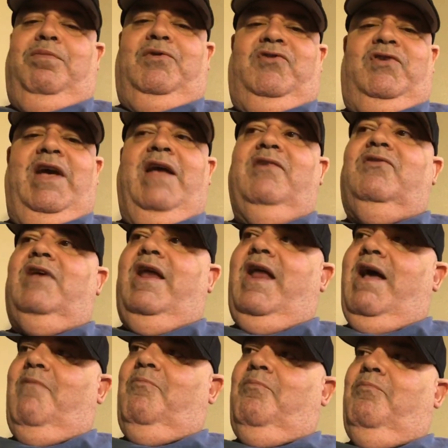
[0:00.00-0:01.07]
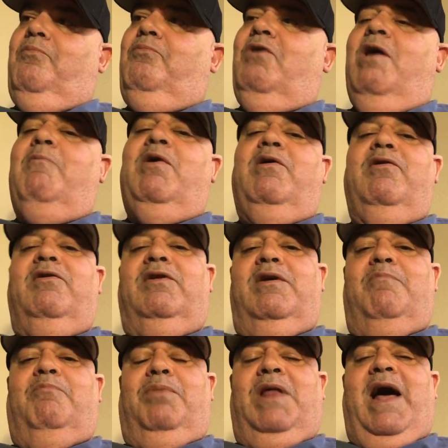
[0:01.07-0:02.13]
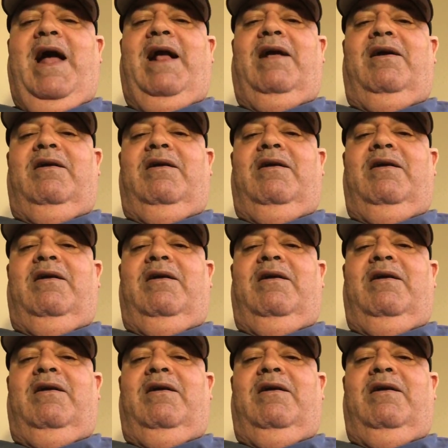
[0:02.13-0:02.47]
states that have primarily black